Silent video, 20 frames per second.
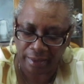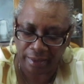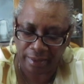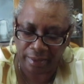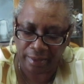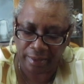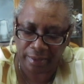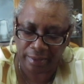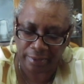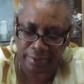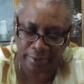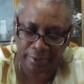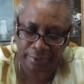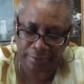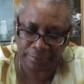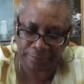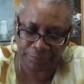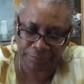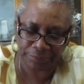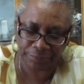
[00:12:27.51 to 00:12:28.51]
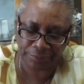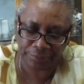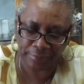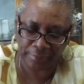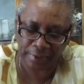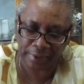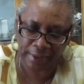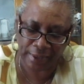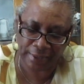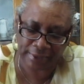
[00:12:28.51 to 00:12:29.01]
And
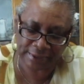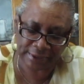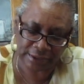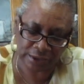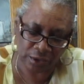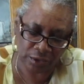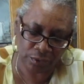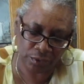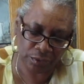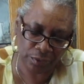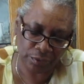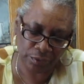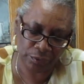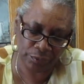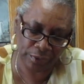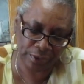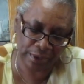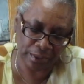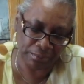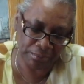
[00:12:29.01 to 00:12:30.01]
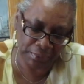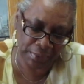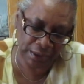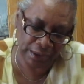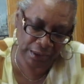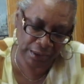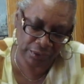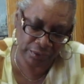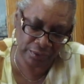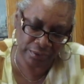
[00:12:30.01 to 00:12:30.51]
yeah, so with the
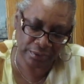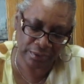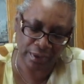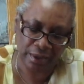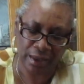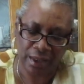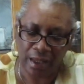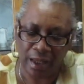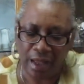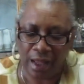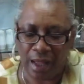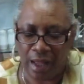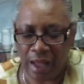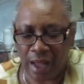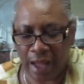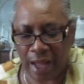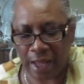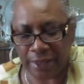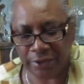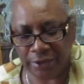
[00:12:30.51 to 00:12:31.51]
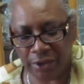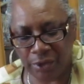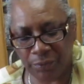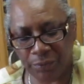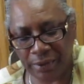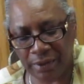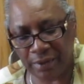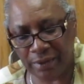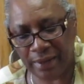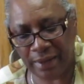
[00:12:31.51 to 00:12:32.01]
meal, I know
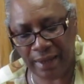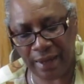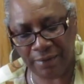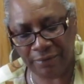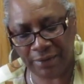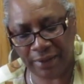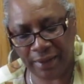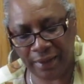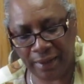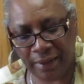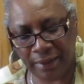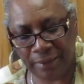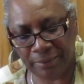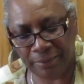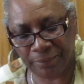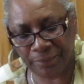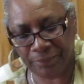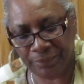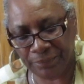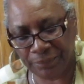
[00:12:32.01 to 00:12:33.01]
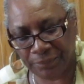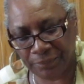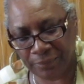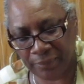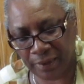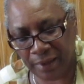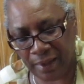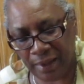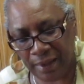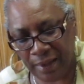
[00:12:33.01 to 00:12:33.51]
we're gonna have ham.
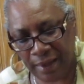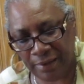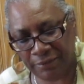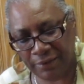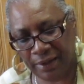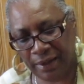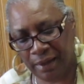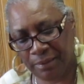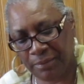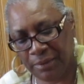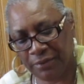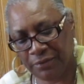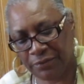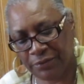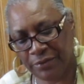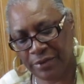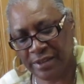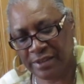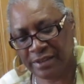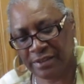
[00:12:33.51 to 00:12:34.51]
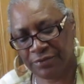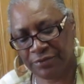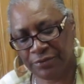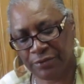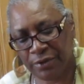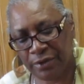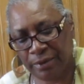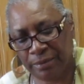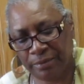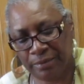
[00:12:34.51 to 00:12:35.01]
I have ham in the freezer
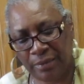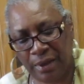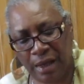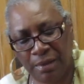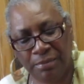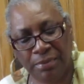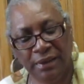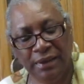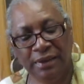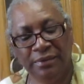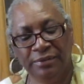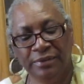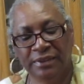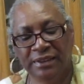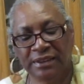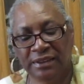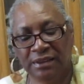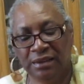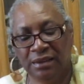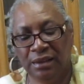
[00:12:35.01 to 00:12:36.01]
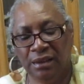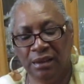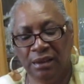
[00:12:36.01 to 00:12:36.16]
from, I believe it was